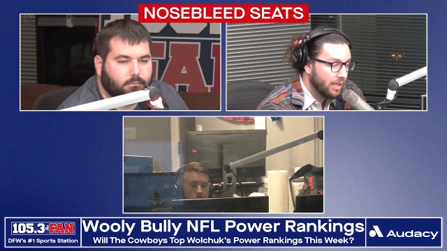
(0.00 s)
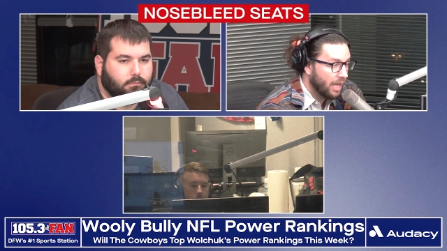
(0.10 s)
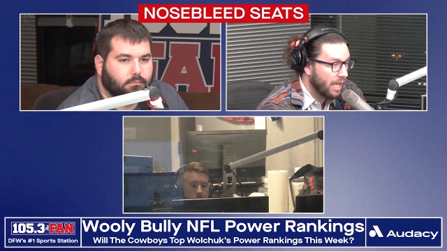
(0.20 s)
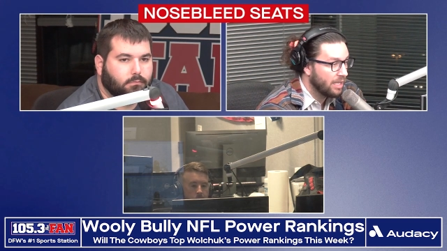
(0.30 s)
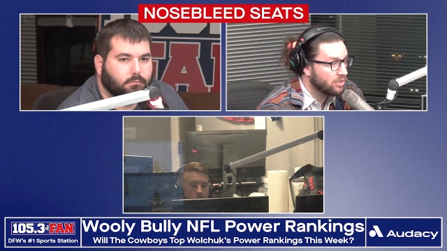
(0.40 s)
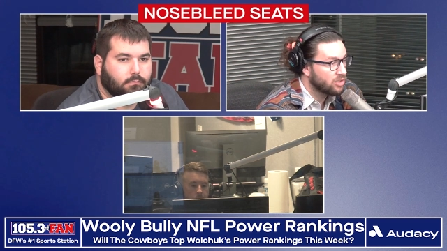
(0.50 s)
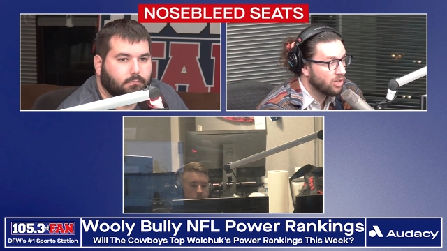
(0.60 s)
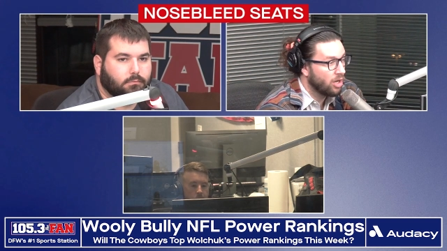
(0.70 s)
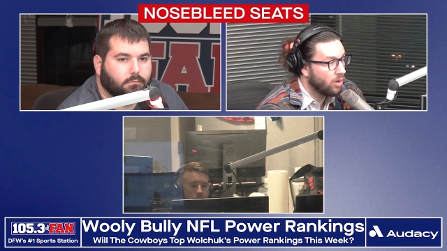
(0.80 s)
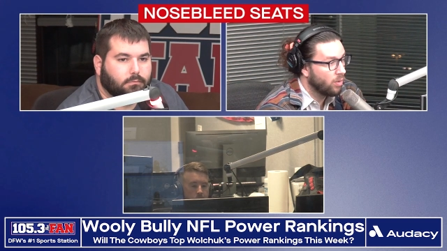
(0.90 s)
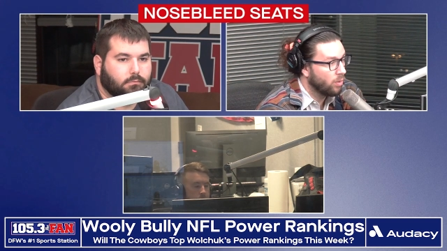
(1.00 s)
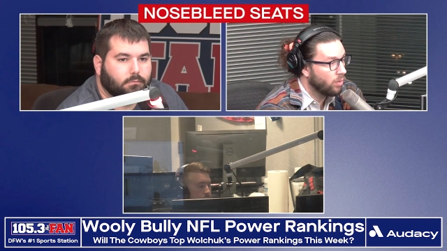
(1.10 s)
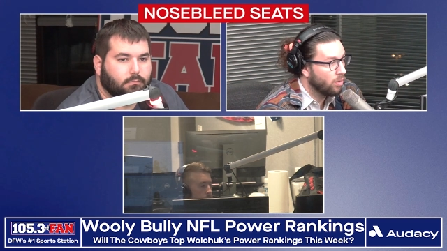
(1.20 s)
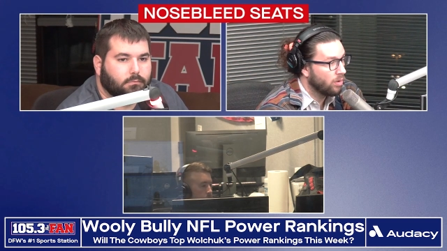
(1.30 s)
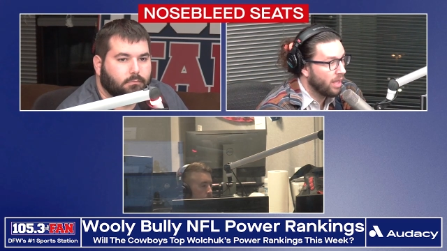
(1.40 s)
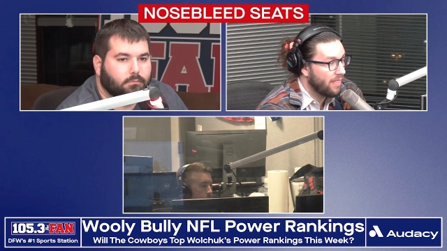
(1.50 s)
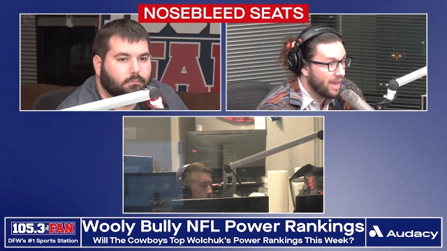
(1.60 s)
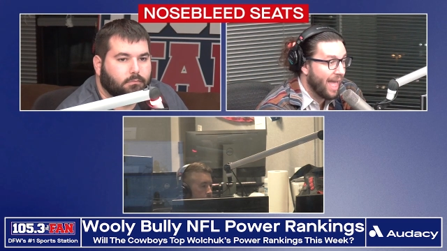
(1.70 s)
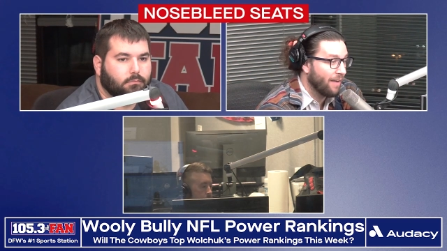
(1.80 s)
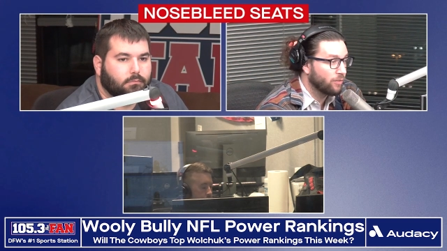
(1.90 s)
Speaker 1: And so, and then
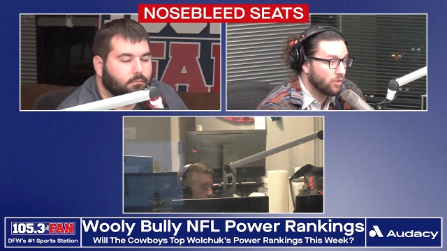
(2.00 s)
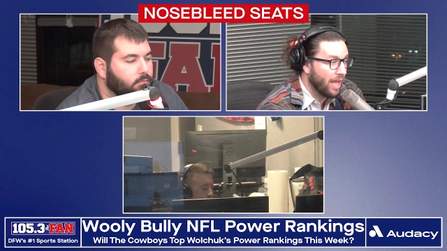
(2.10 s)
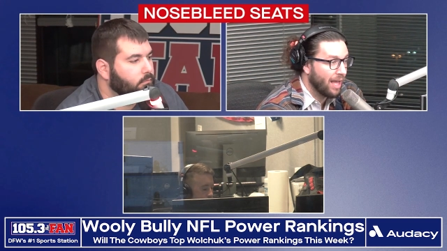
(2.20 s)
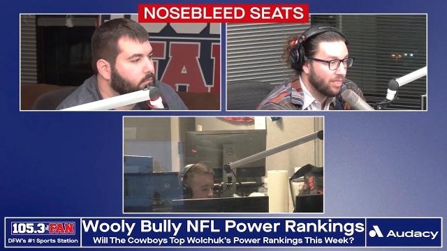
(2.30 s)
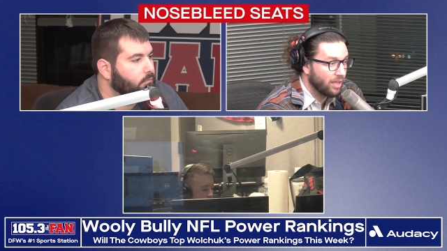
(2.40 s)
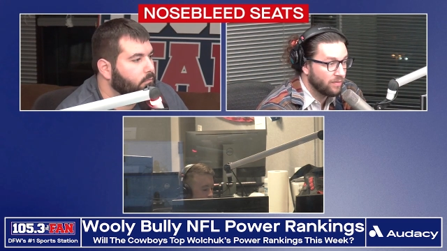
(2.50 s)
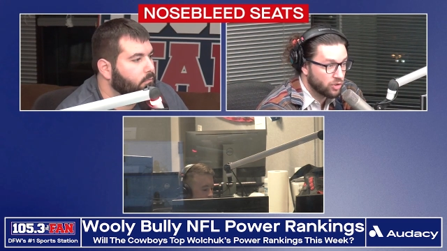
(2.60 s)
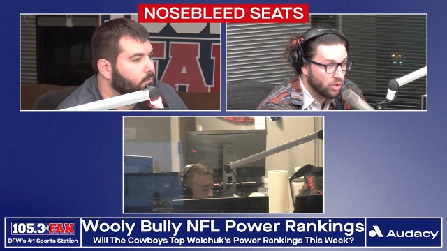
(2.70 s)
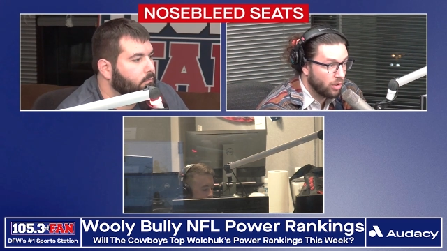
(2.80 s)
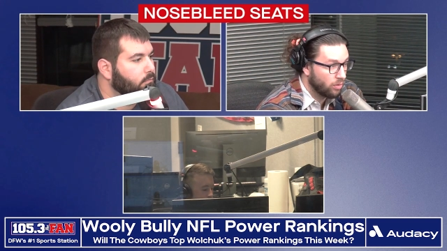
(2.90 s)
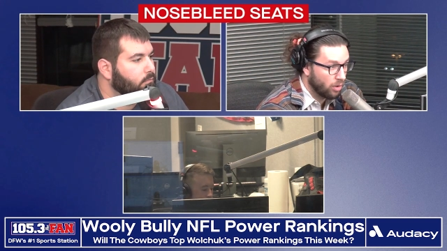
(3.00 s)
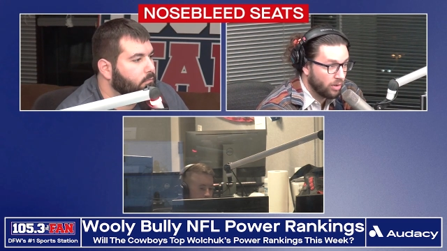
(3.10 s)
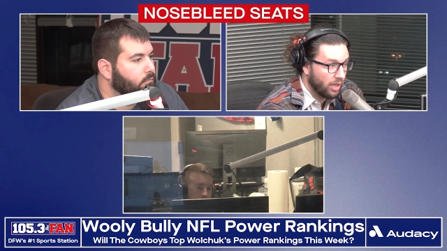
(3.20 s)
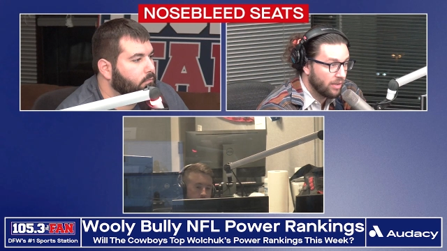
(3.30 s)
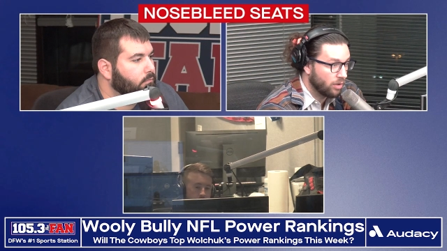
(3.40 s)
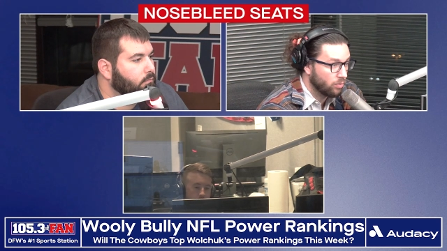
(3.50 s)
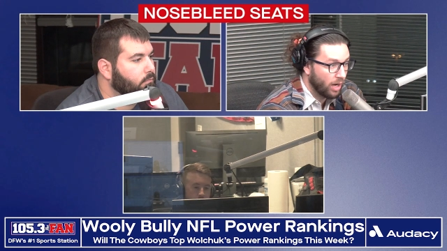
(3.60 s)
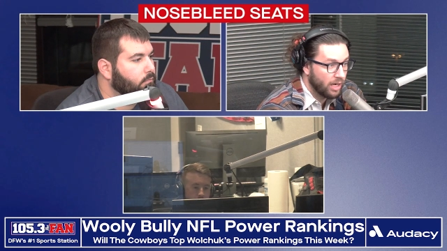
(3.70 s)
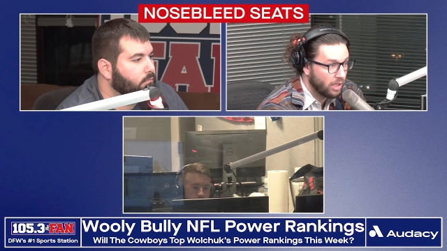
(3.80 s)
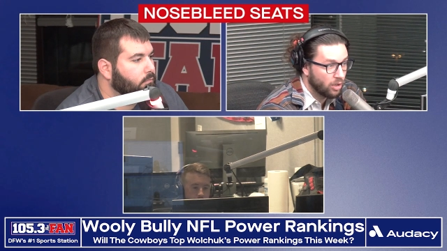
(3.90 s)
after that, they've shown, okay, they're
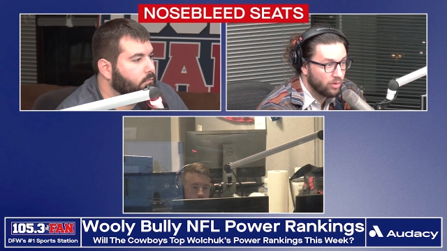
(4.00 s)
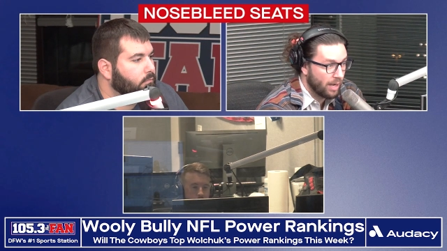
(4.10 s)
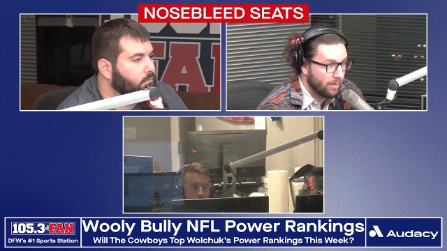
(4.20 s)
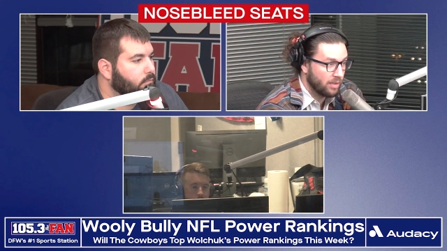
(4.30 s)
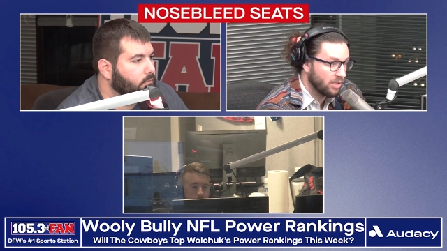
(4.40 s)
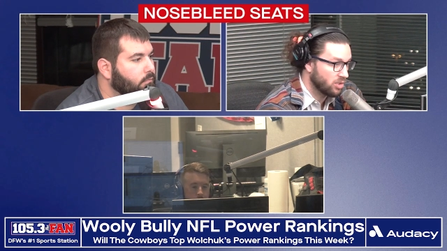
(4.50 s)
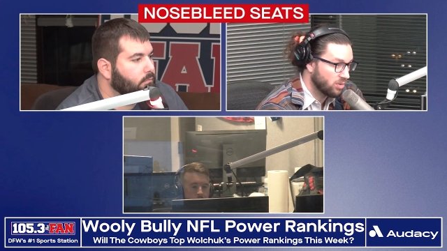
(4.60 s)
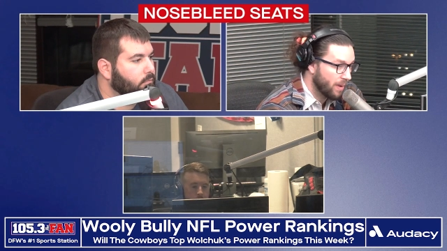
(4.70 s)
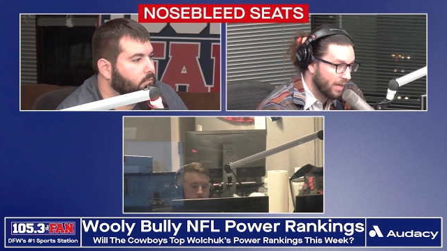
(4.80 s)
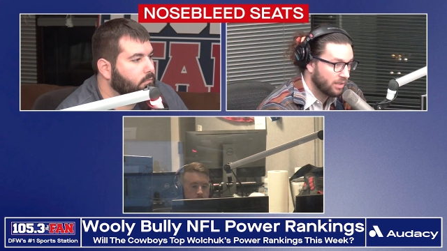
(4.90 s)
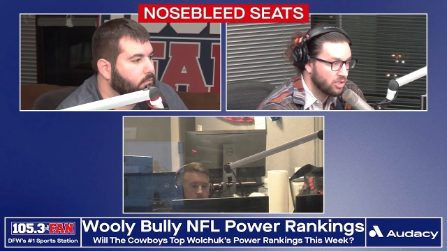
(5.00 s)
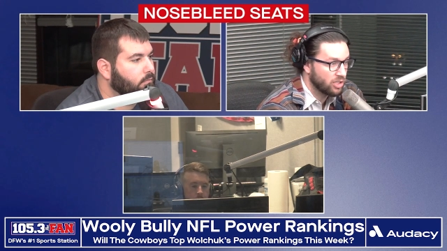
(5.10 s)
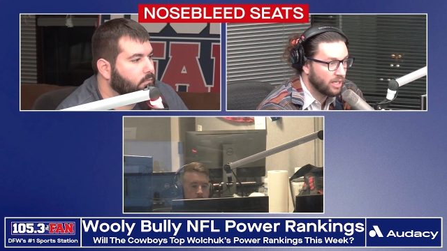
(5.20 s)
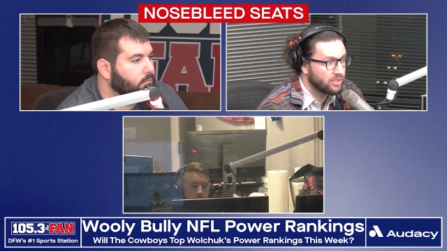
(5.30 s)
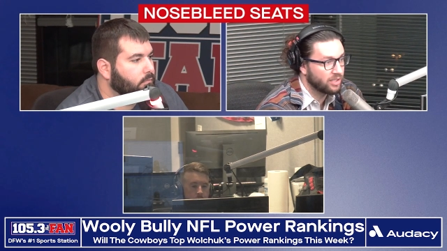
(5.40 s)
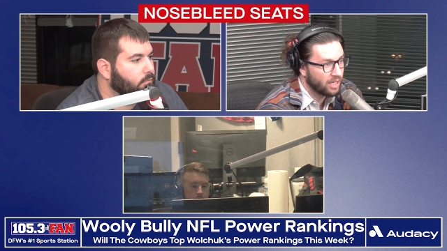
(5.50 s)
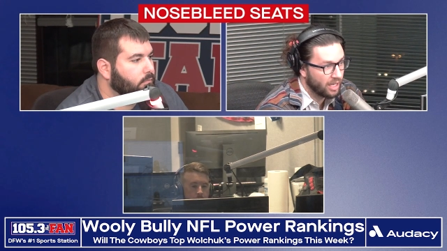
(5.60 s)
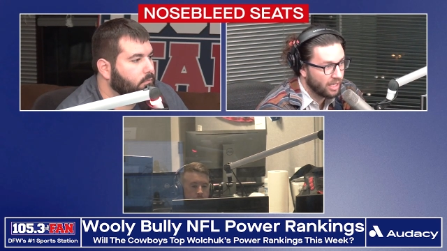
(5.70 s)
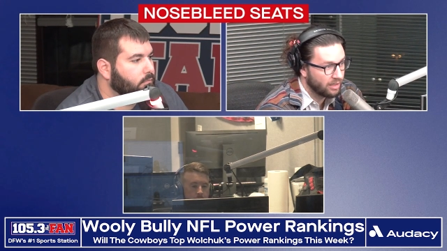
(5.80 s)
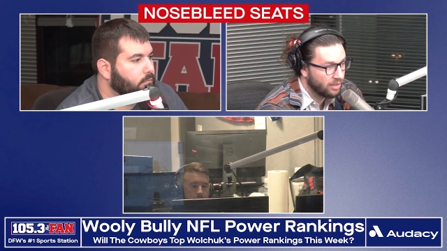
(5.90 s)
ready to go dominate. They smacked the Jets
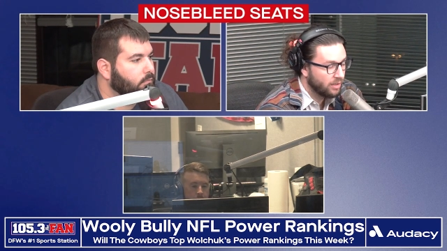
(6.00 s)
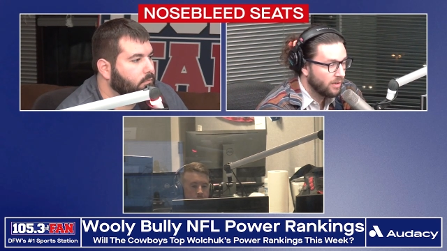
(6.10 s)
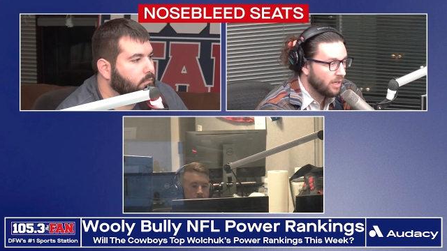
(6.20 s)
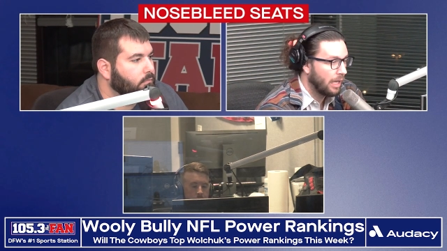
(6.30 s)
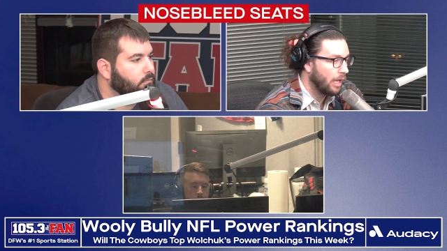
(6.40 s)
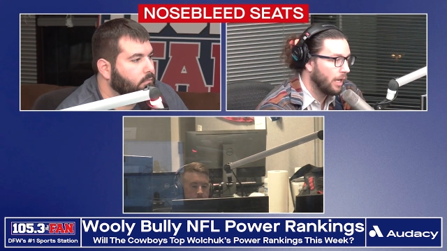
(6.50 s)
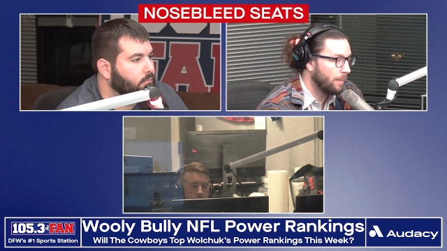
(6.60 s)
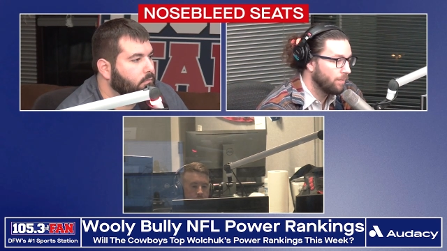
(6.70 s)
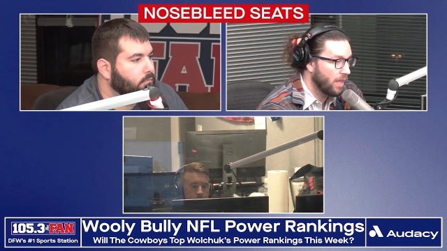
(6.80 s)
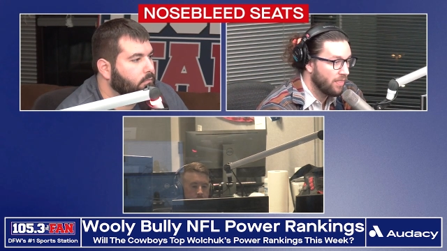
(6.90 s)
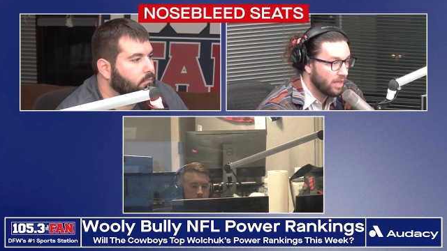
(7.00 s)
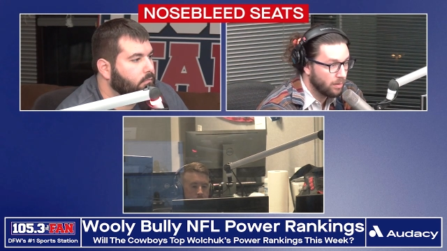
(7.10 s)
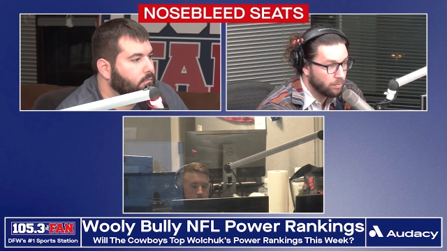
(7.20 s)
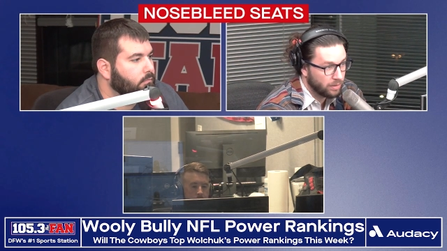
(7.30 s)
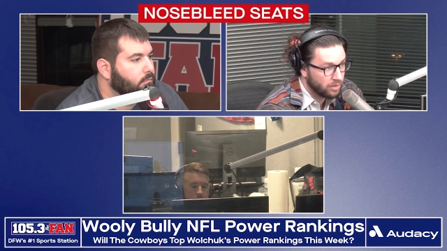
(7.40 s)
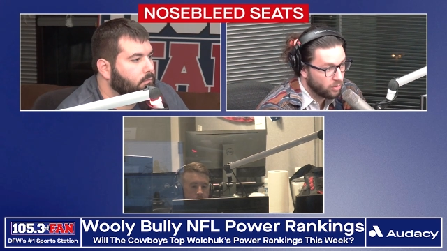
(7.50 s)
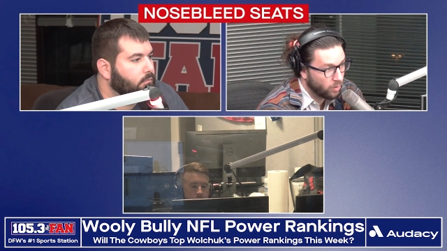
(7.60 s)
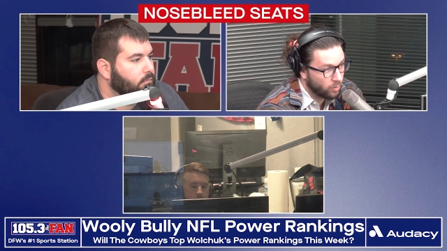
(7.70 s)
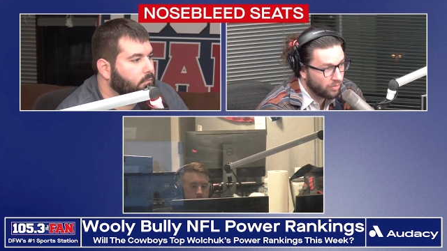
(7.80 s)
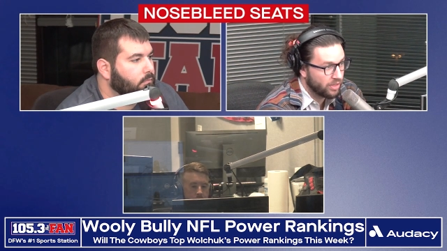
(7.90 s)
again. and then be
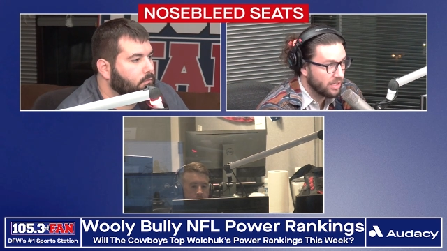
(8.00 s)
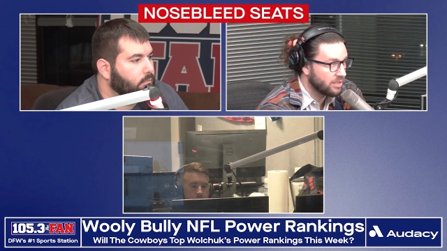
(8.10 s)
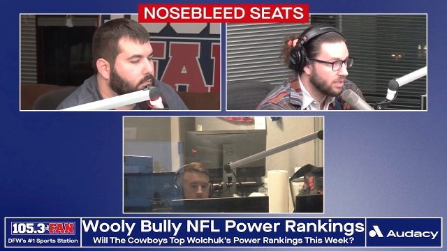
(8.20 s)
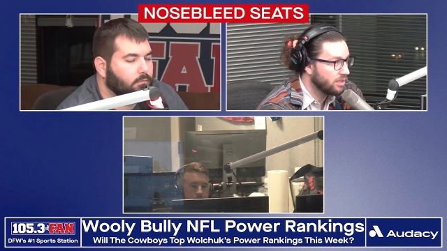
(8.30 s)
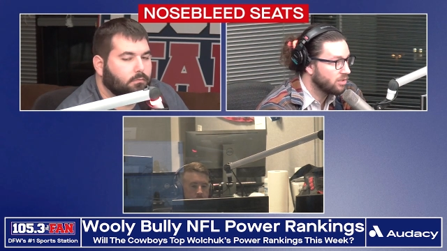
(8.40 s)
doing what they did